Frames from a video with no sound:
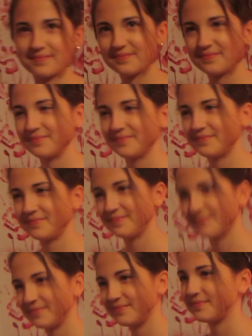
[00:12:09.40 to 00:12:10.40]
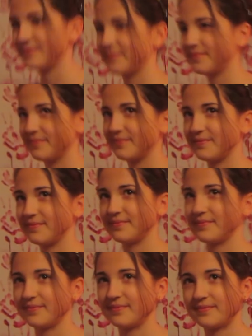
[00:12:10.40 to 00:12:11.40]
What's your favorite, like, part of
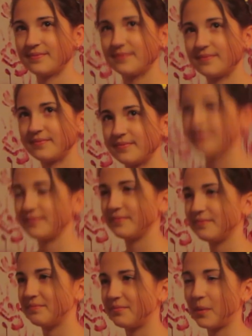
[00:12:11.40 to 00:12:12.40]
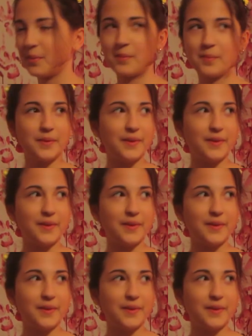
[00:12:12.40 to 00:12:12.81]
this room? The new room.